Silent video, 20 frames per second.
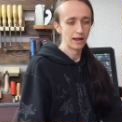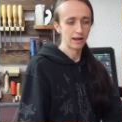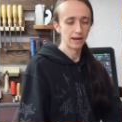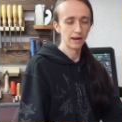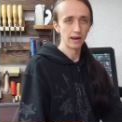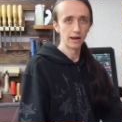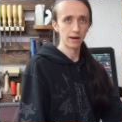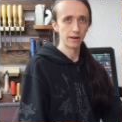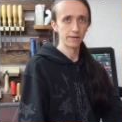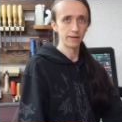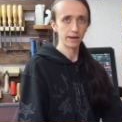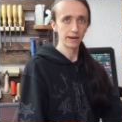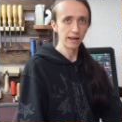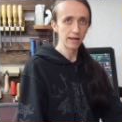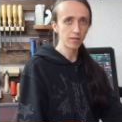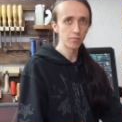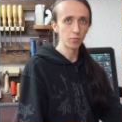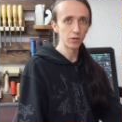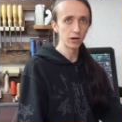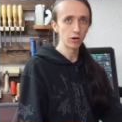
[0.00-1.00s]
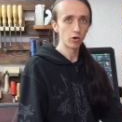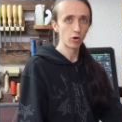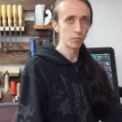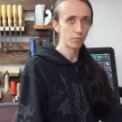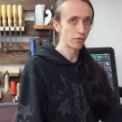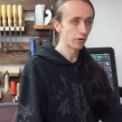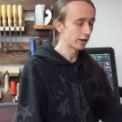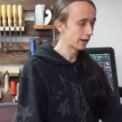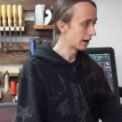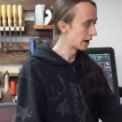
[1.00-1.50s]
Uh, in the next video,
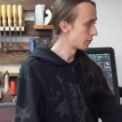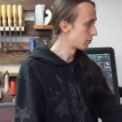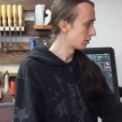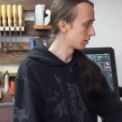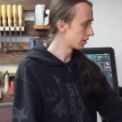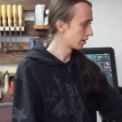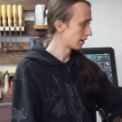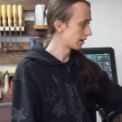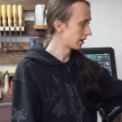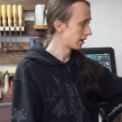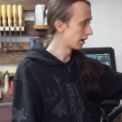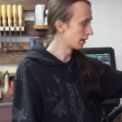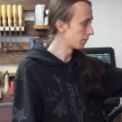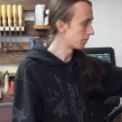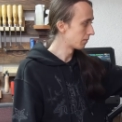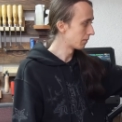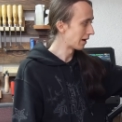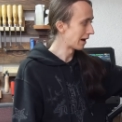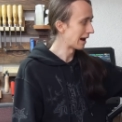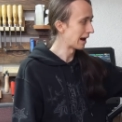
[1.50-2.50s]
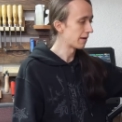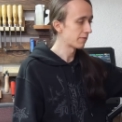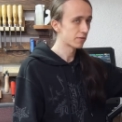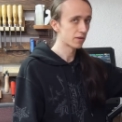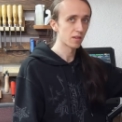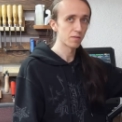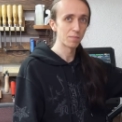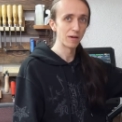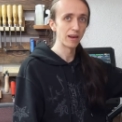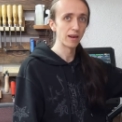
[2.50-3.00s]
hopefully I will uh, have
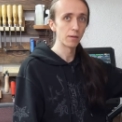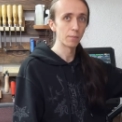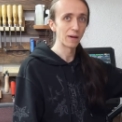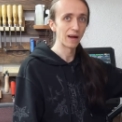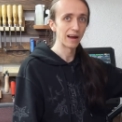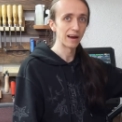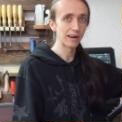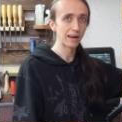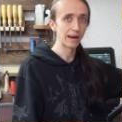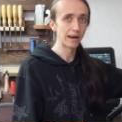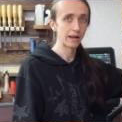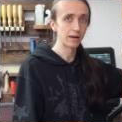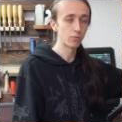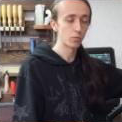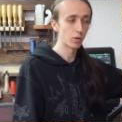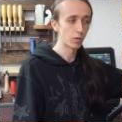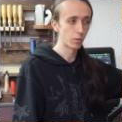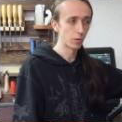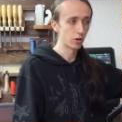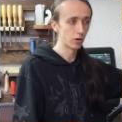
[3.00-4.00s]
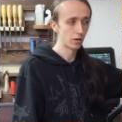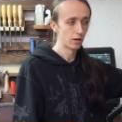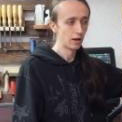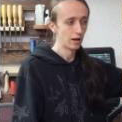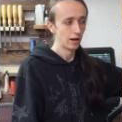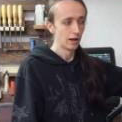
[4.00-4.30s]
the spindle back and we will